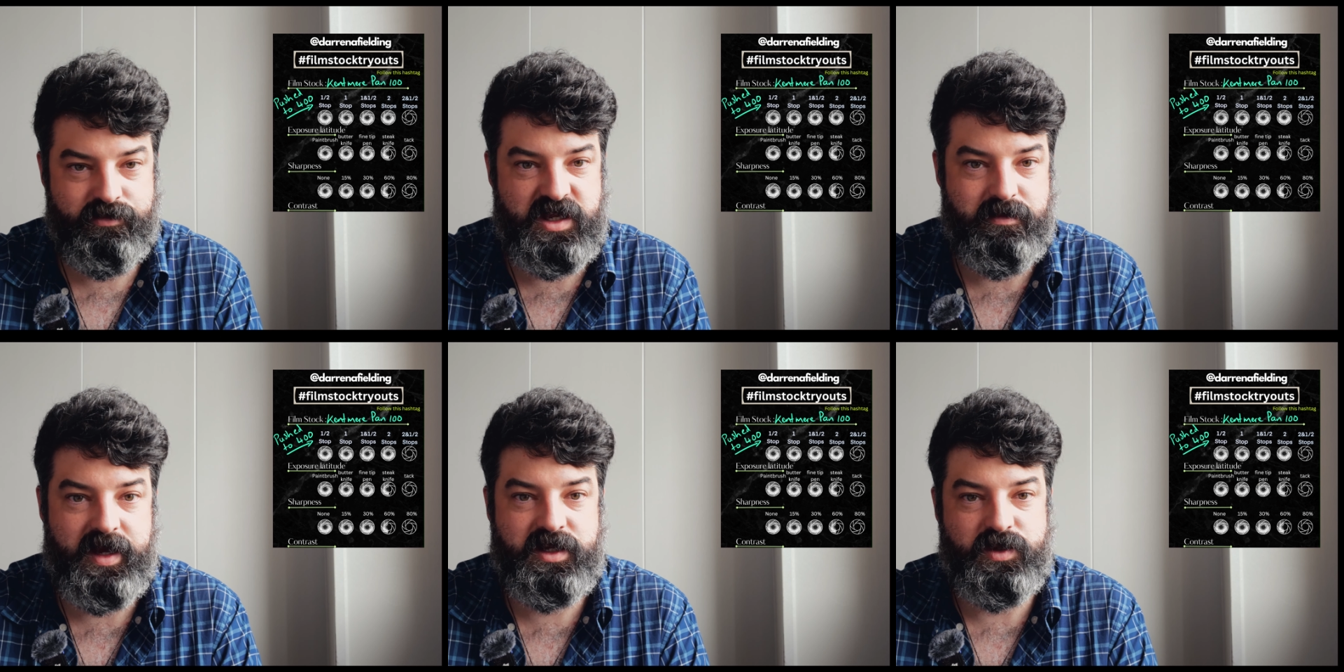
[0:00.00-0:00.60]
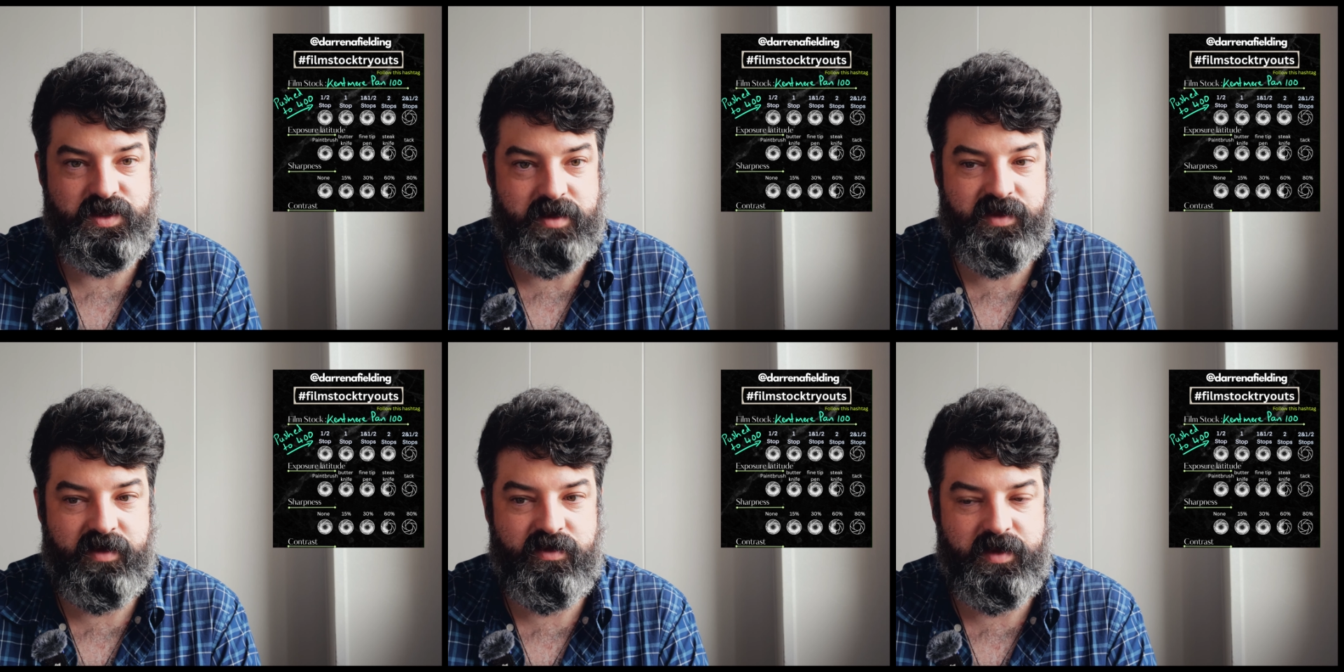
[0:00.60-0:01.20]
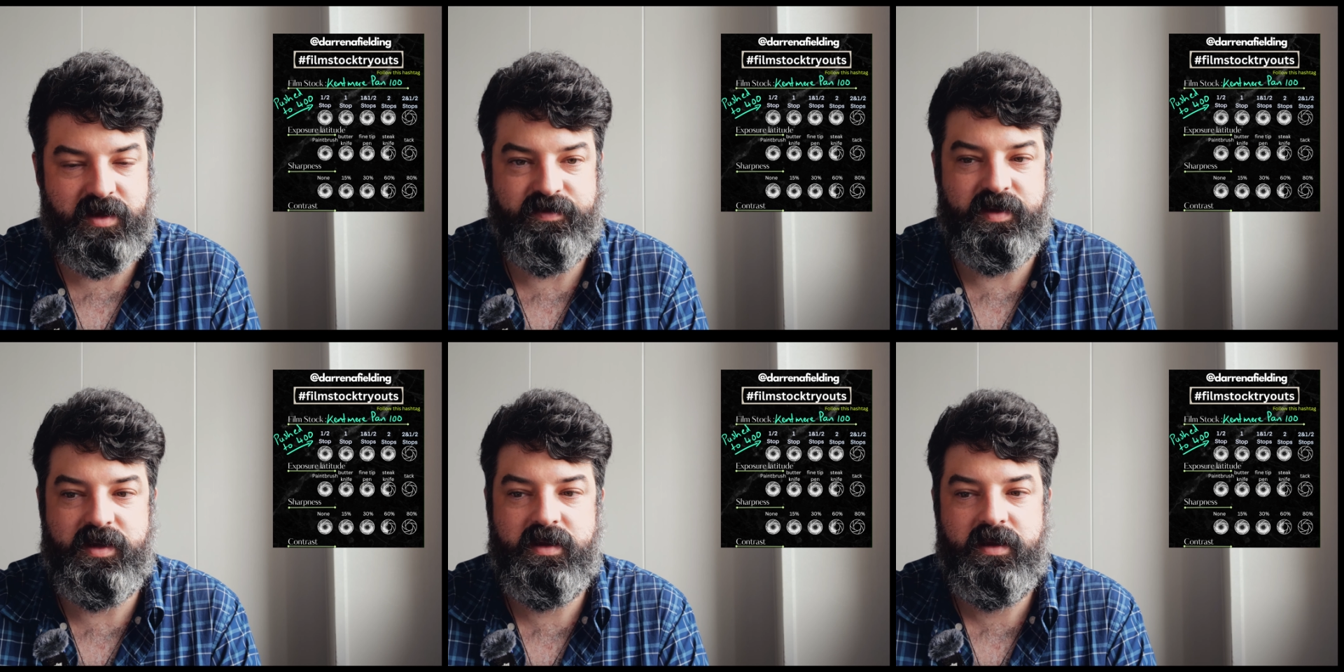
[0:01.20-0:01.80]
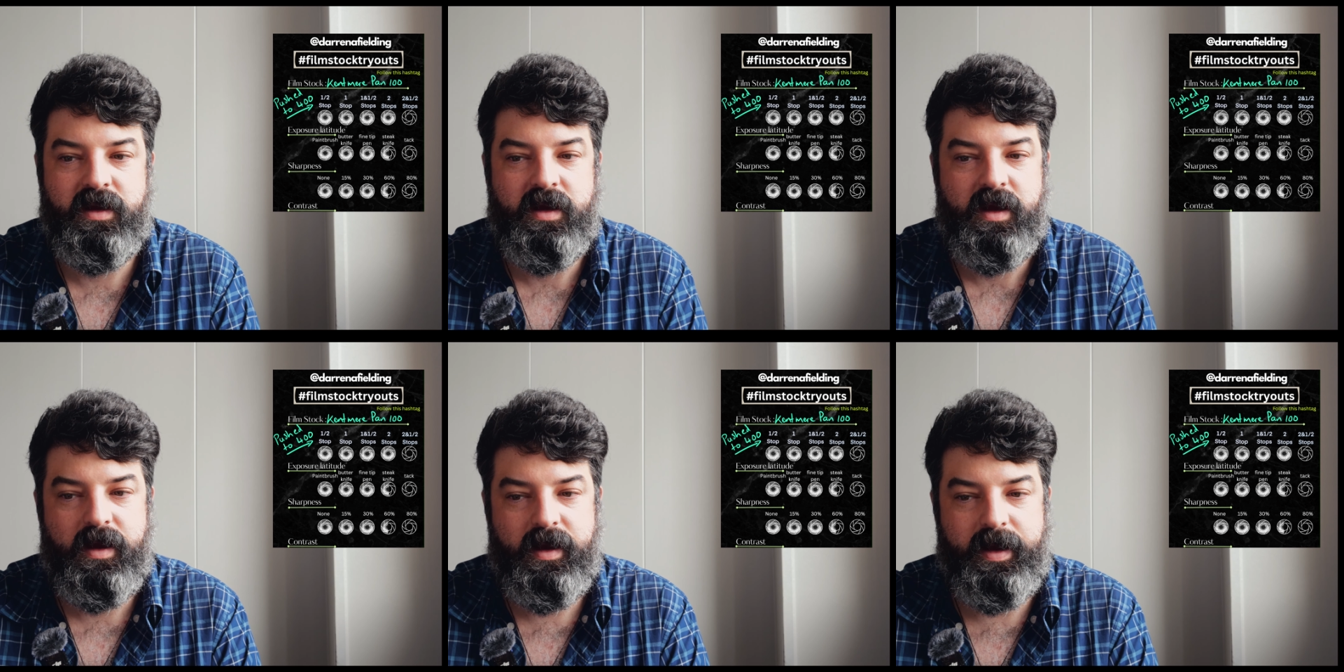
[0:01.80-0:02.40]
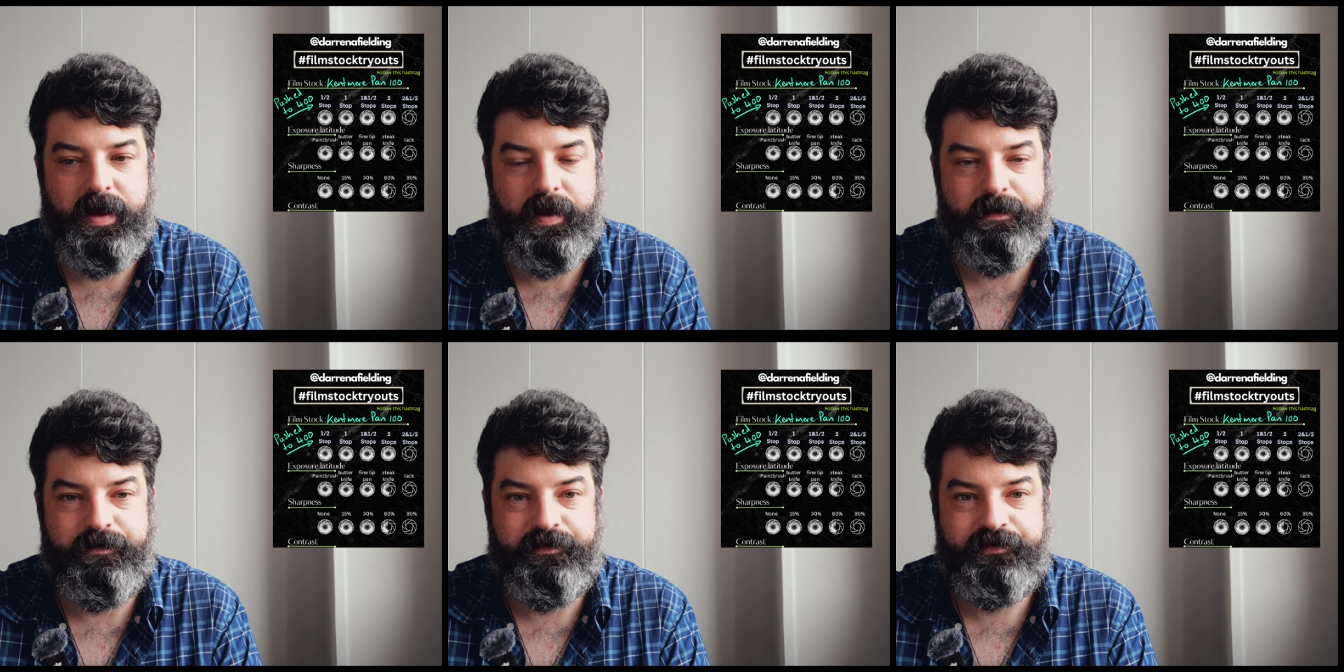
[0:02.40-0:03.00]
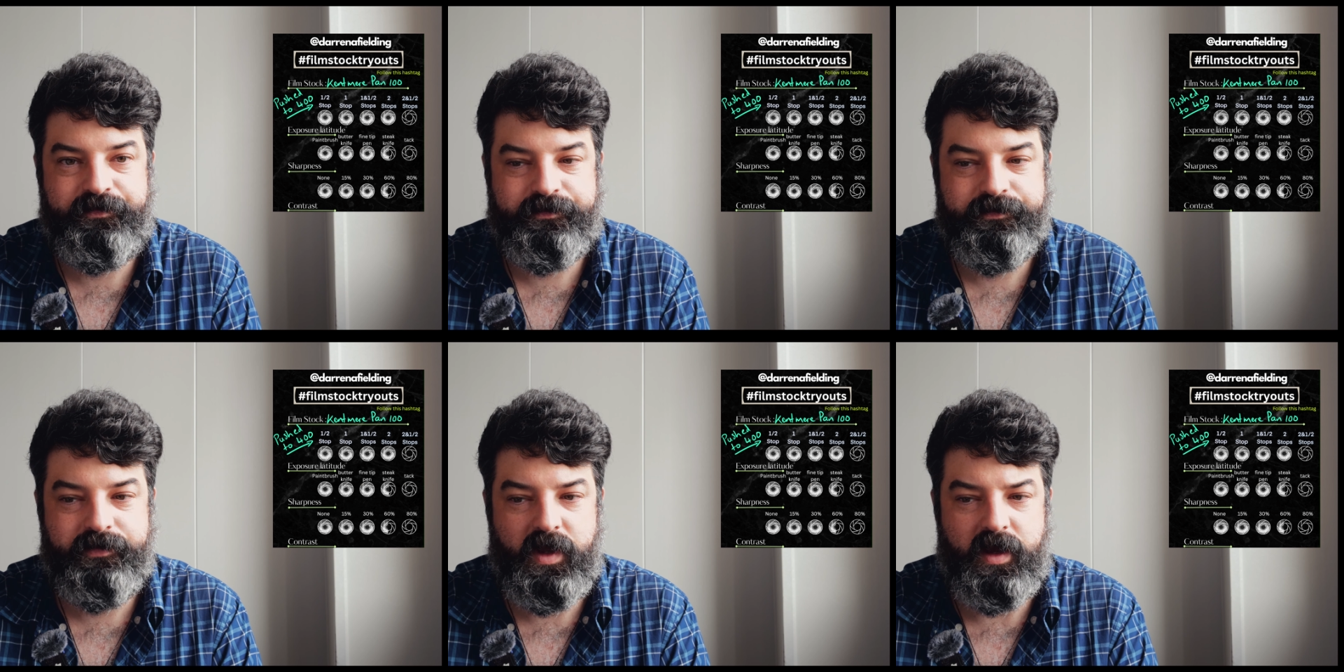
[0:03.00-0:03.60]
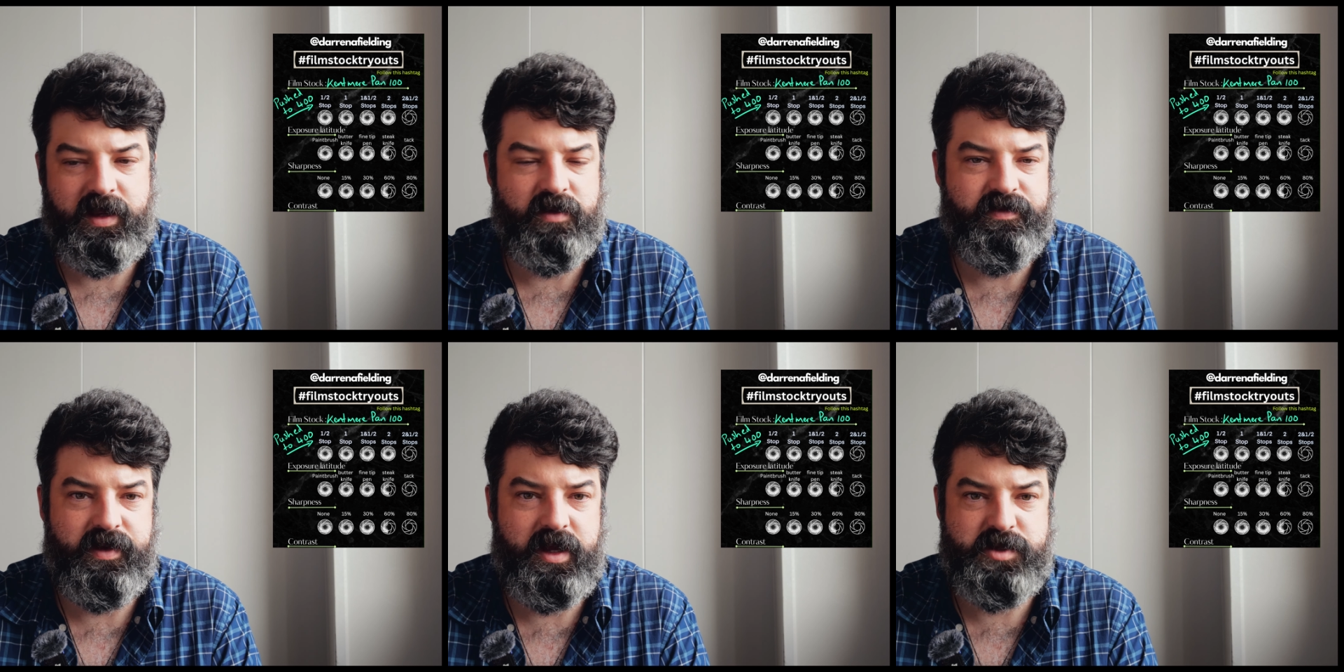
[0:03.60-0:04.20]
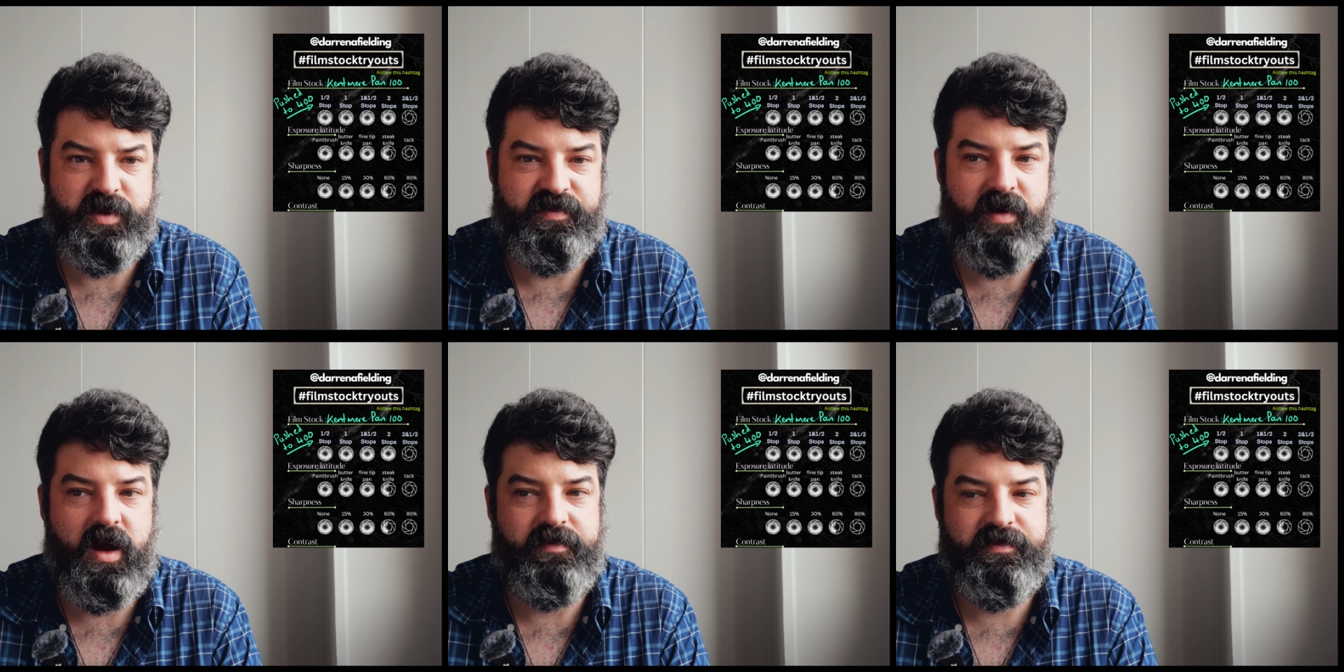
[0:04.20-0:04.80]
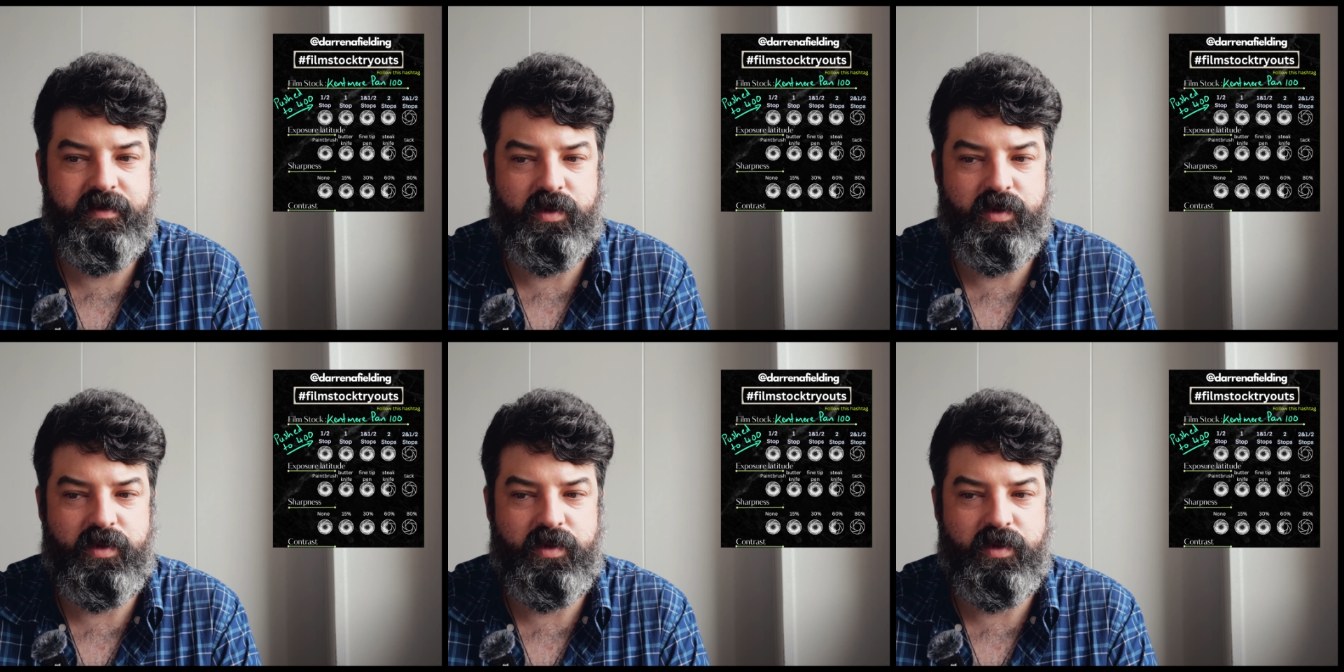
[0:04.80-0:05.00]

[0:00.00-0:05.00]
T-Max or something from Ilford. Like Ilford HP5,